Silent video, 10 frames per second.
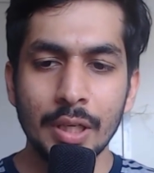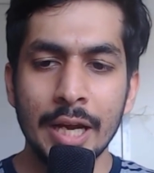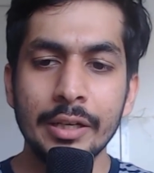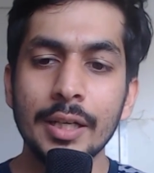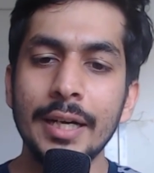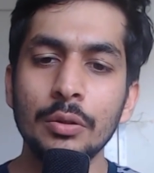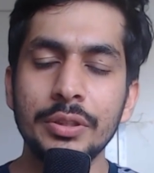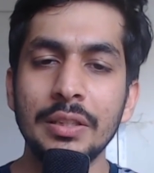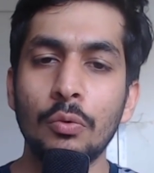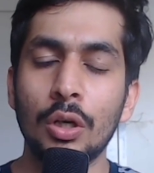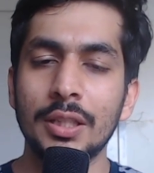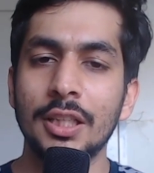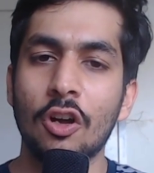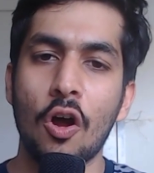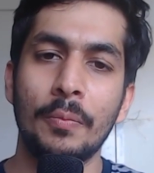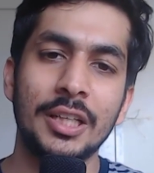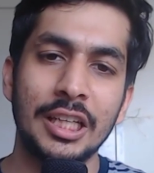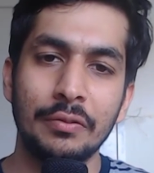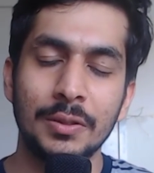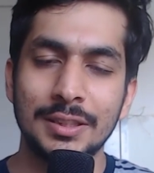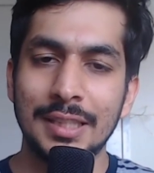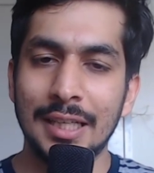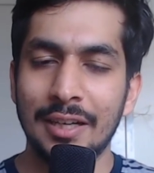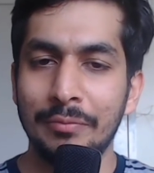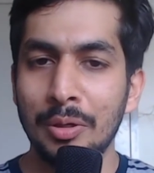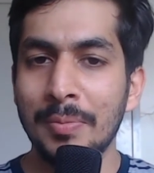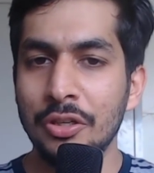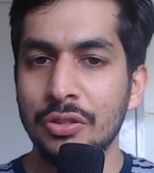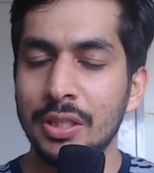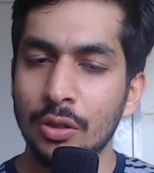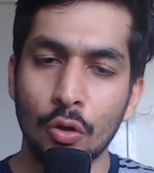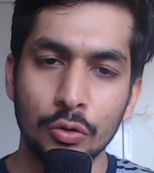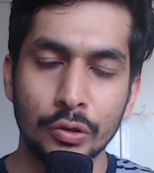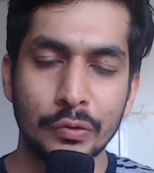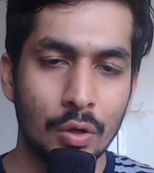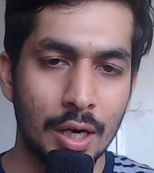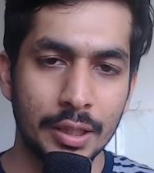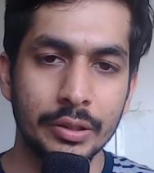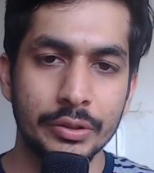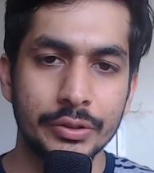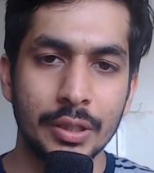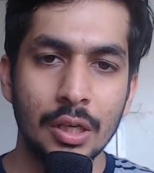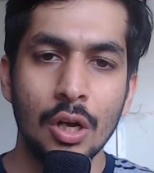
and try to see what are the common keywords that have been mentioned in all those 4 articles,